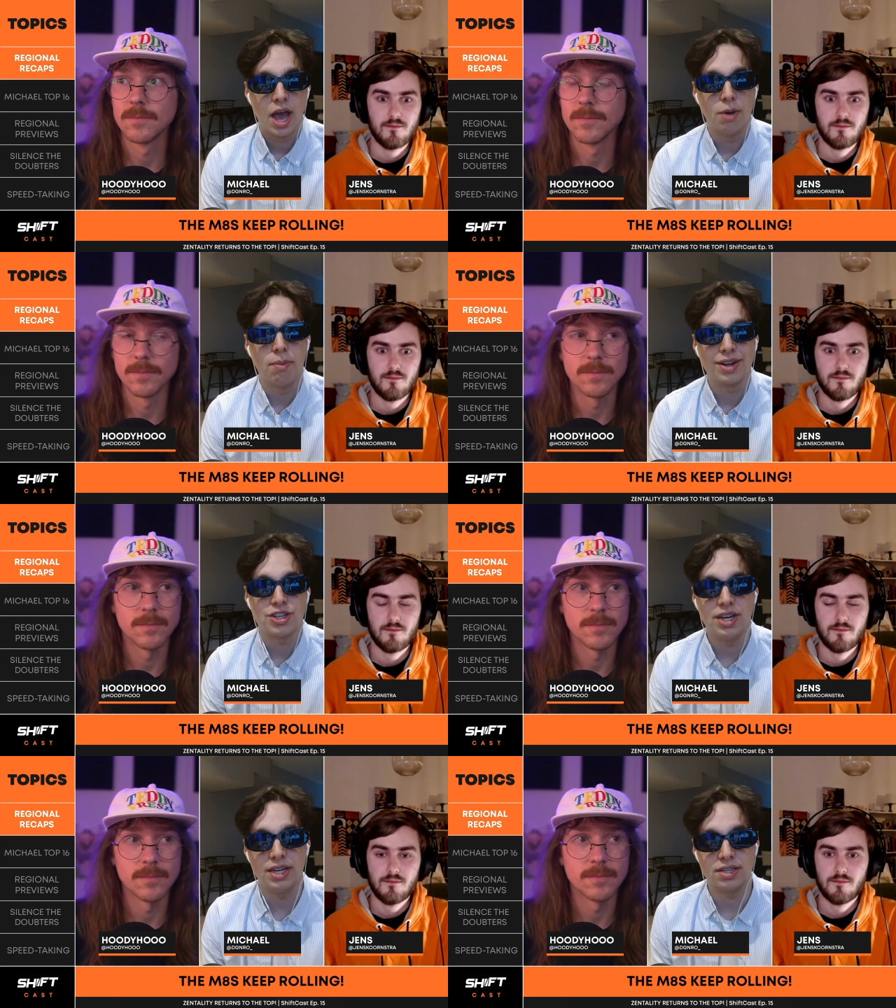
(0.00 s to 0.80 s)
Speaker 1: how
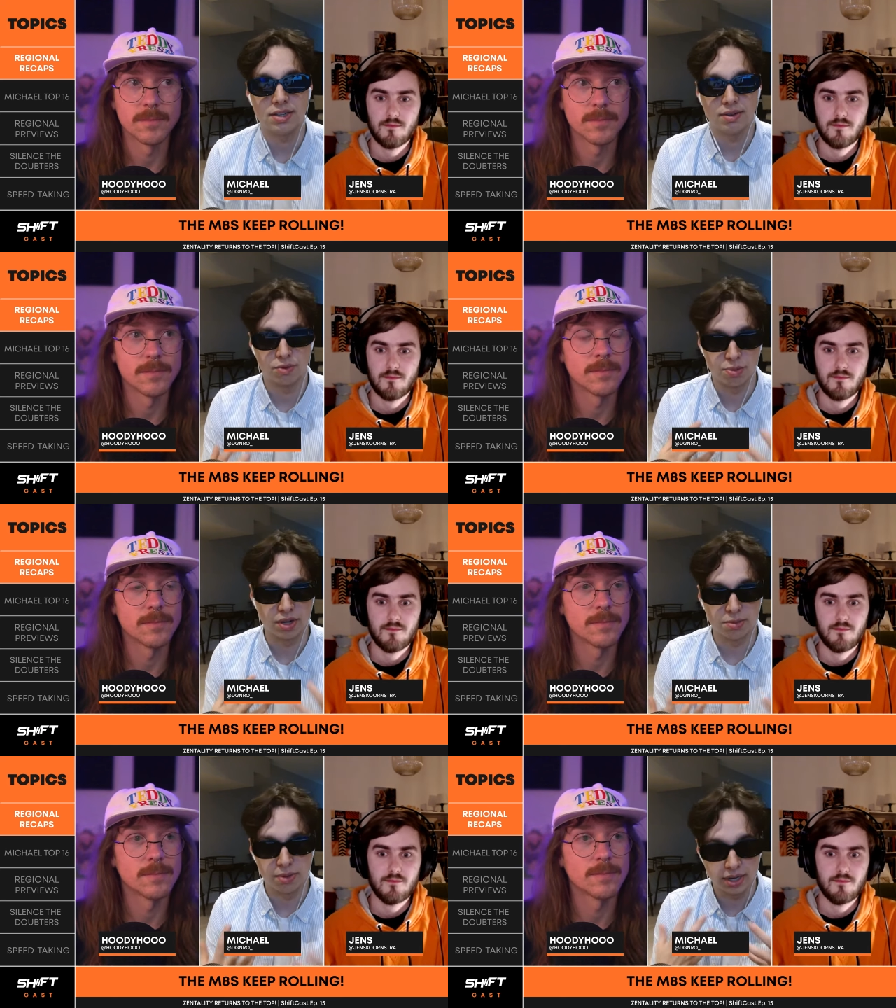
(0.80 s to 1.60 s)
much he's
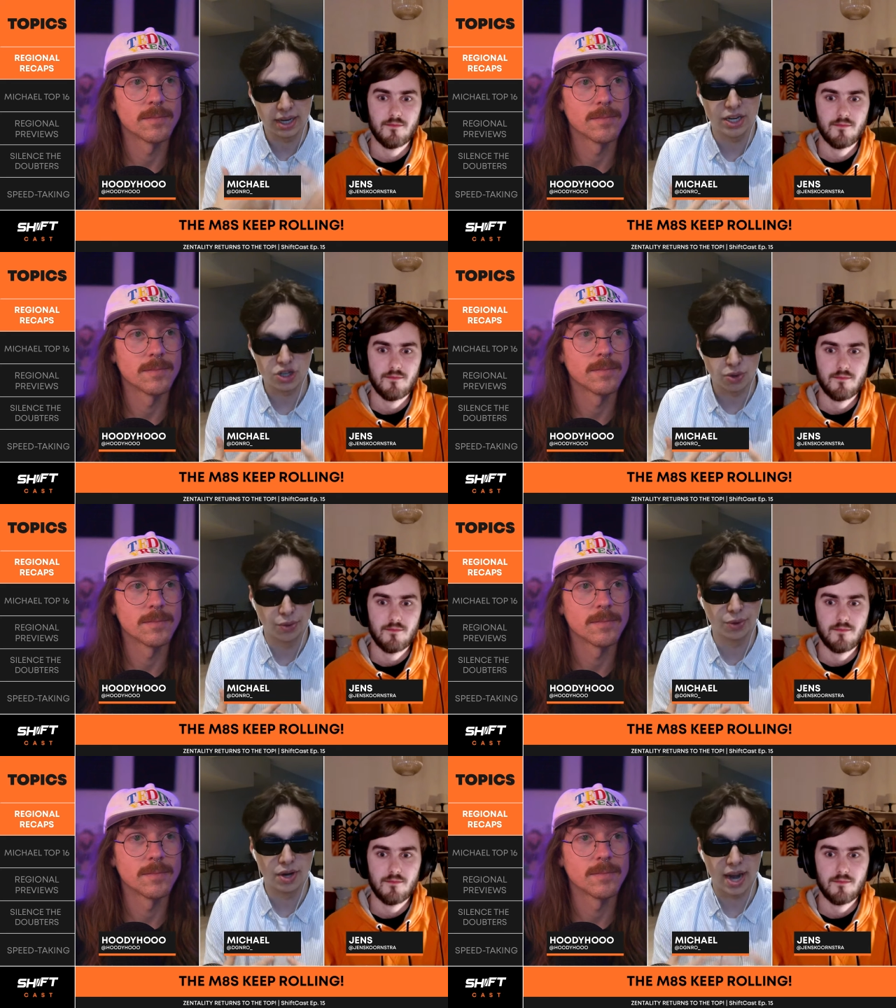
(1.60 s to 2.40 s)
responsibility he
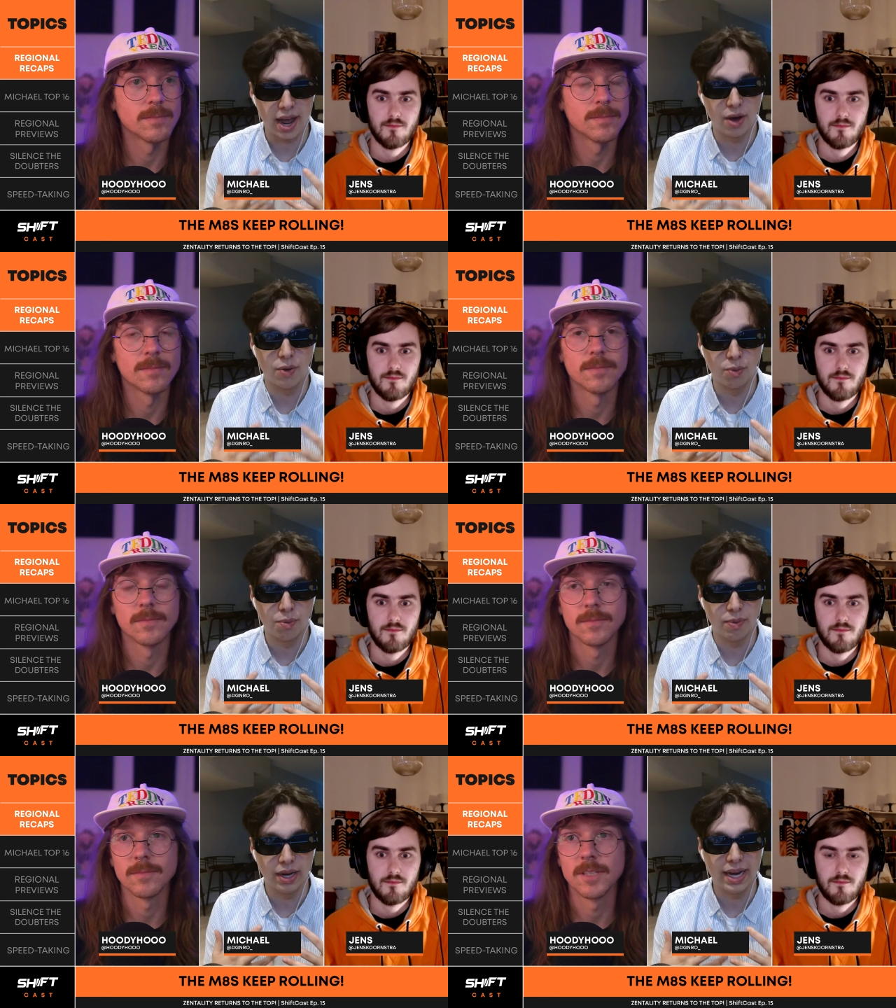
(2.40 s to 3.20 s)
shouldered and
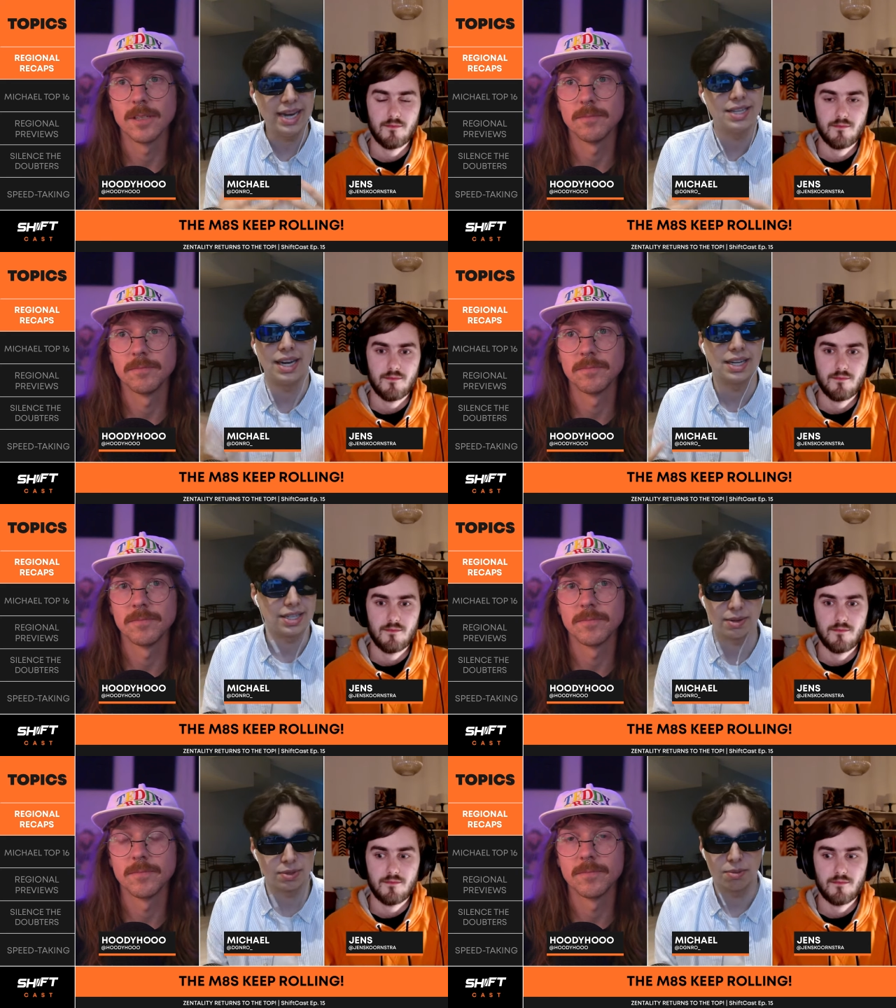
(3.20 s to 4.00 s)
how yep. easy it
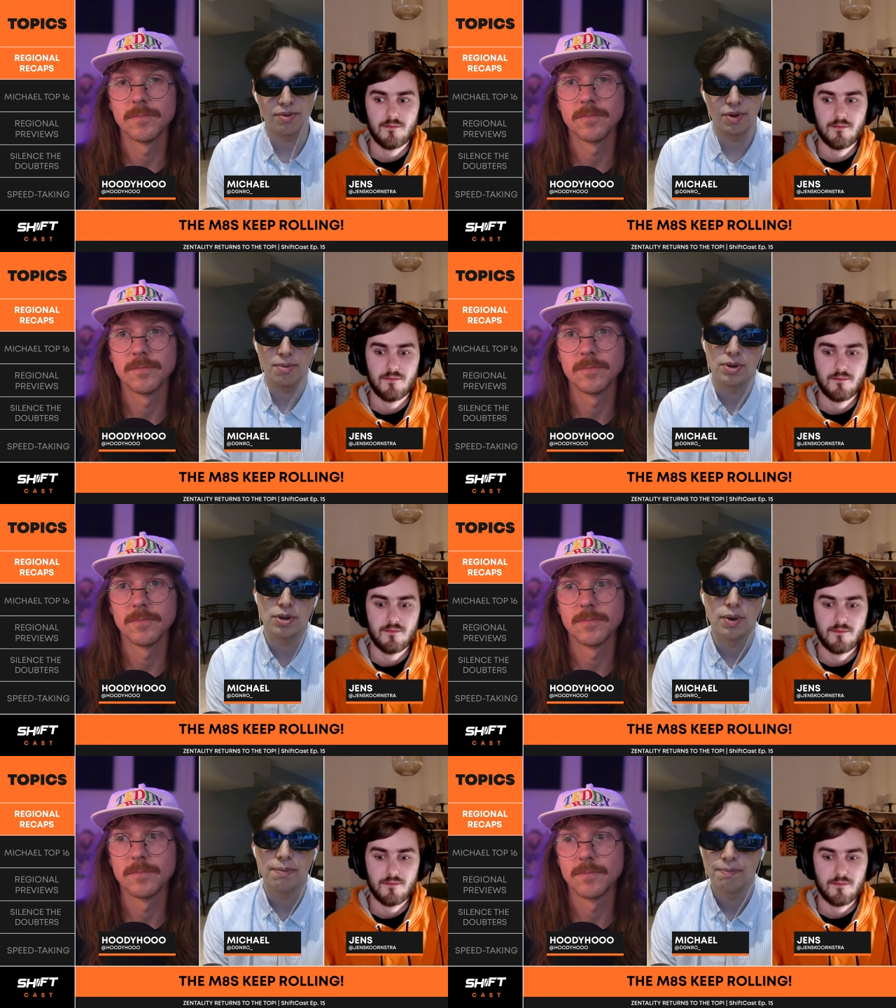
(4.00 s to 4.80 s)
seems to be for him to do
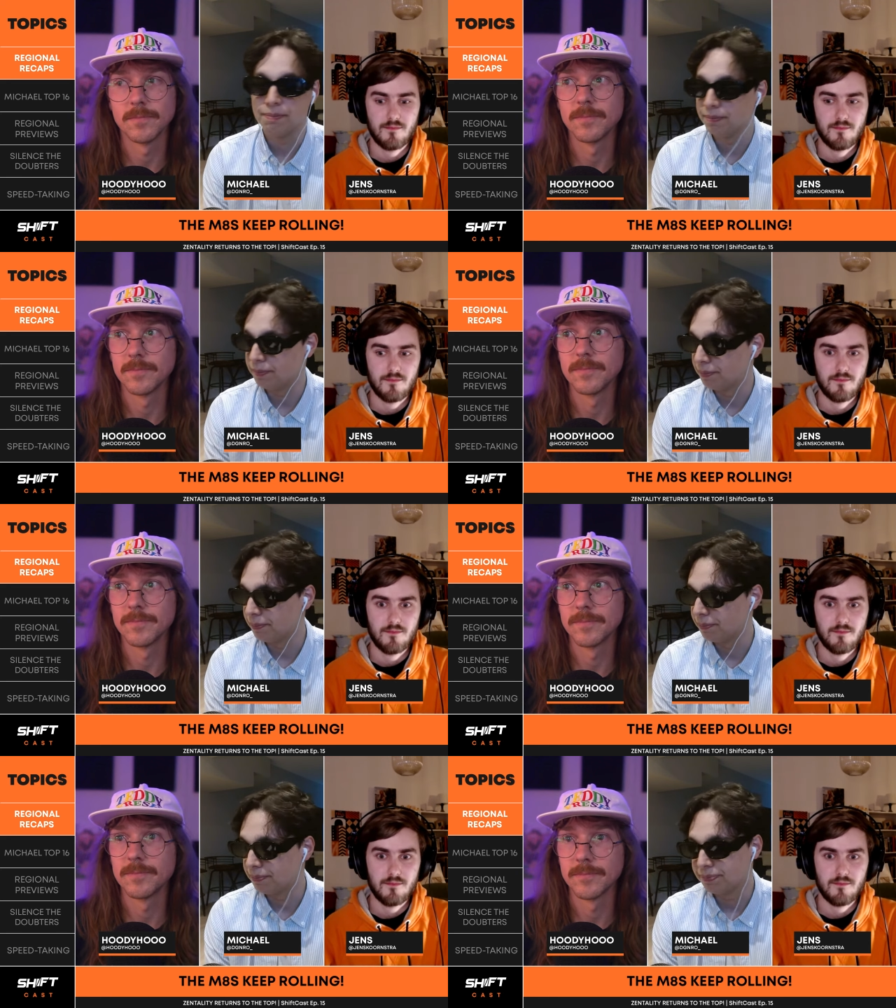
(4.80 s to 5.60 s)

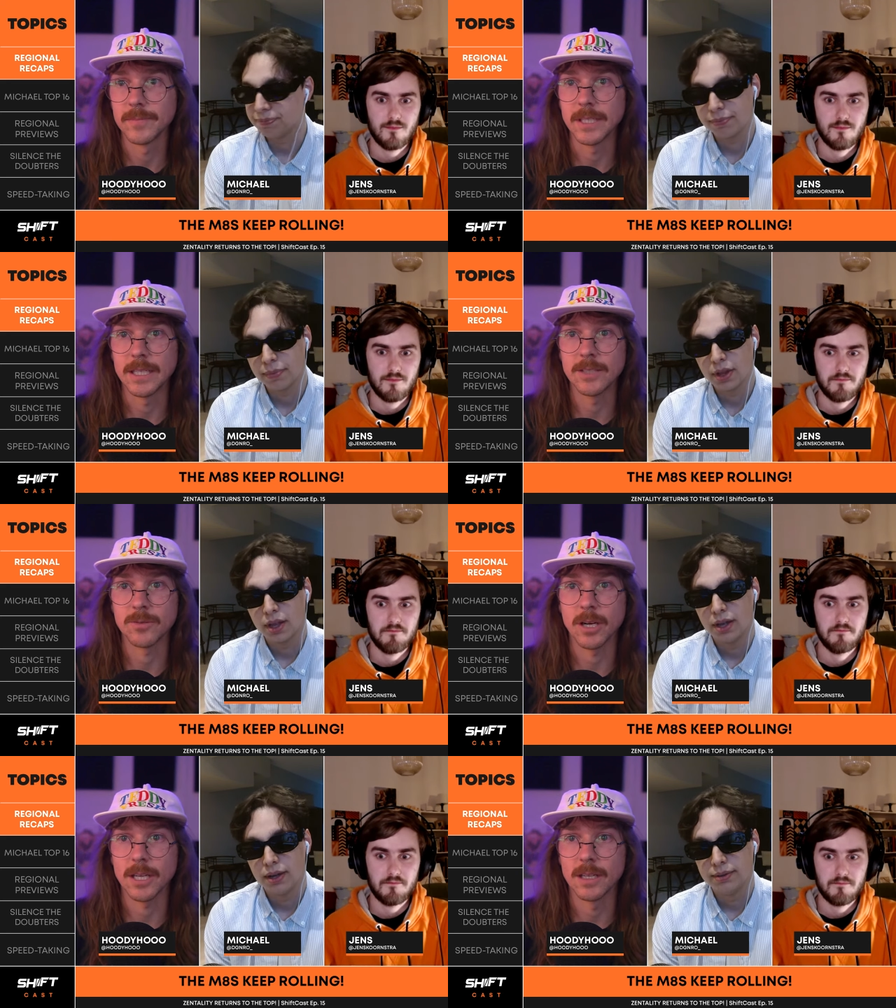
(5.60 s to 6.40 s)
Speaker 2: Yeah, he's
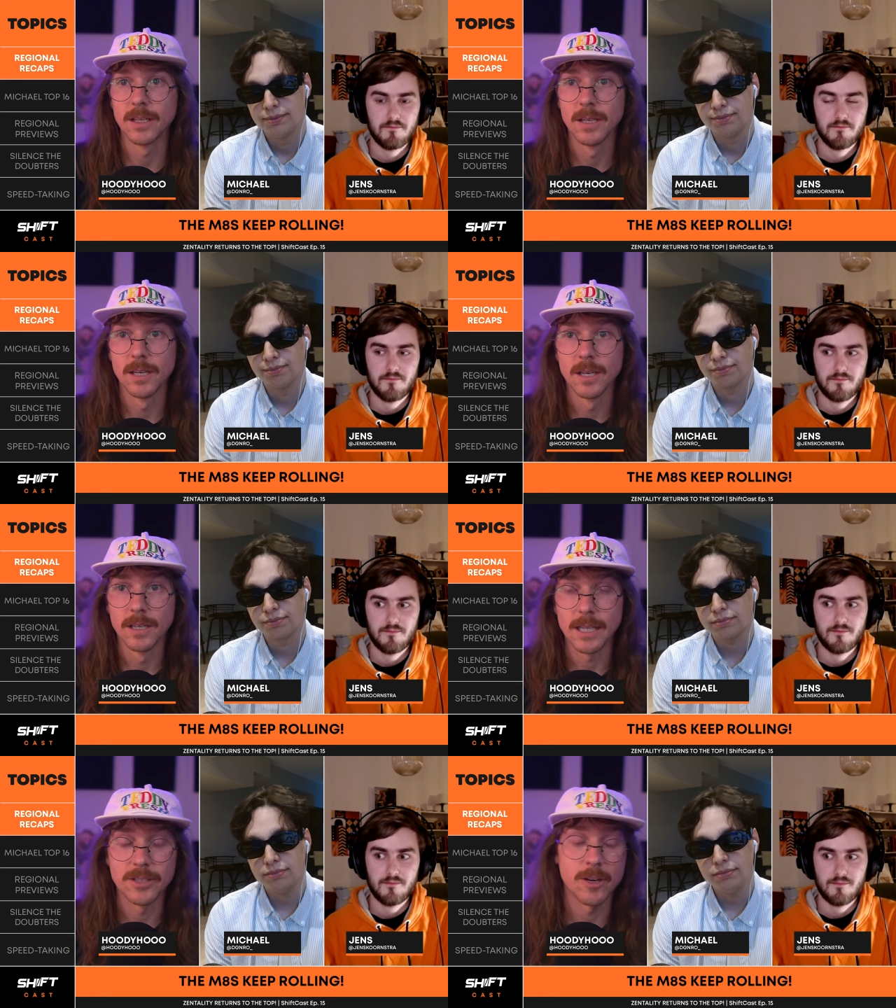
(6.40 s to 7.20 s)
rocking.
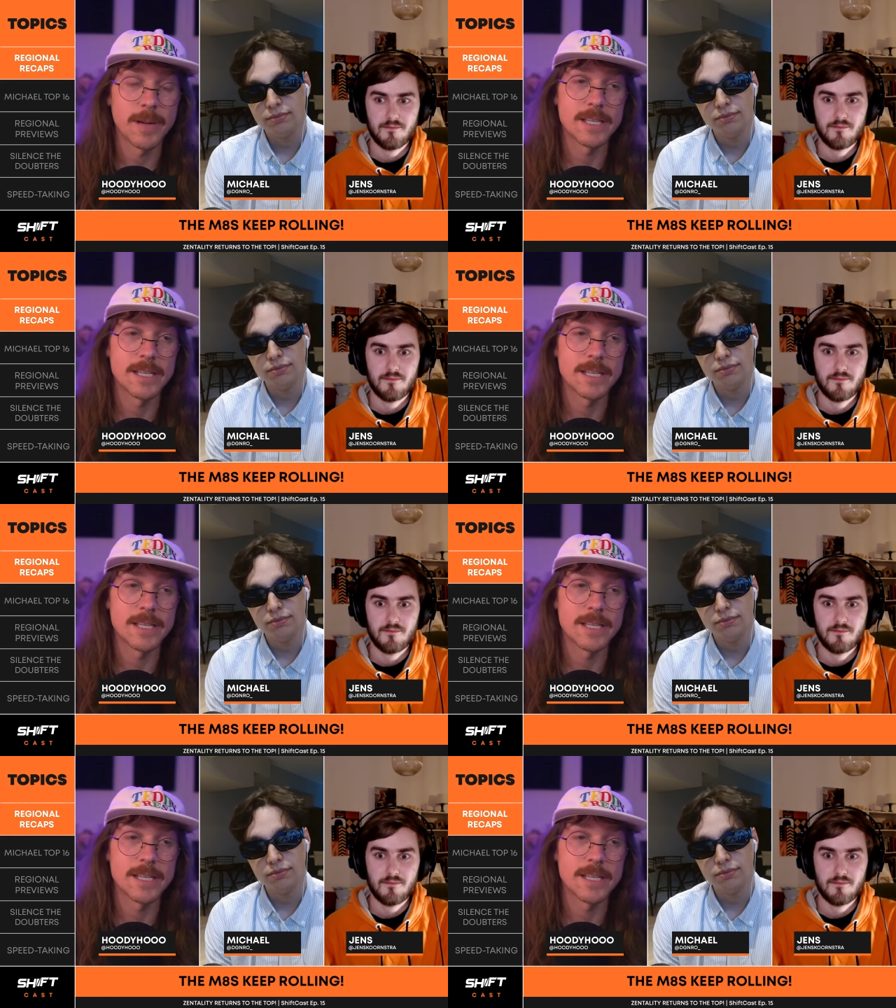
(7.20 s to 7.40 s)
That may